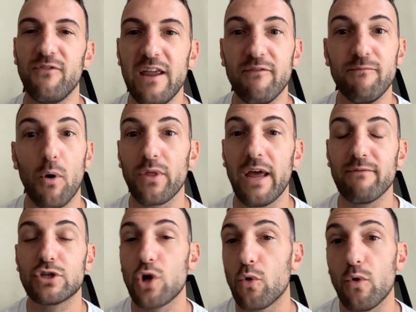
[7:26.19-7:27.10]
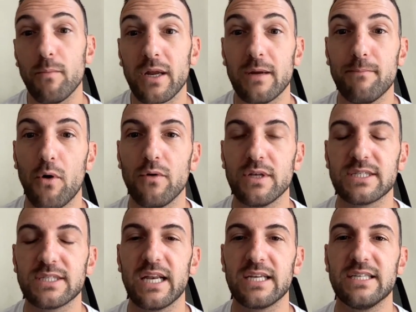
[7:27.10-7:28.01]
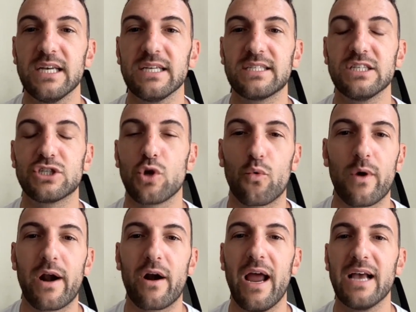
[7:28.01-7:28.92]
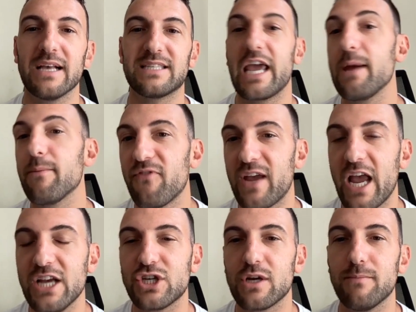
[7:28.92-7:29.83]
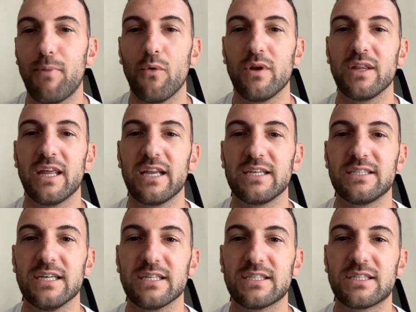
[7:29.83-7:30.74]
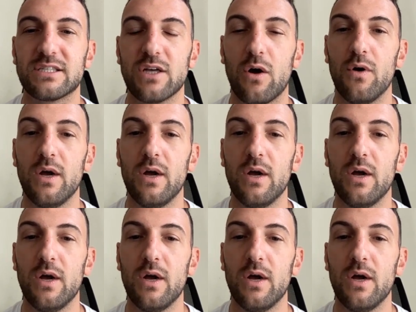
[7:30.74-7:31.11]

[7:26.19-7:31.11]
and Vive both have the showrooming components that exist, and Sorare has the gamification component that exists.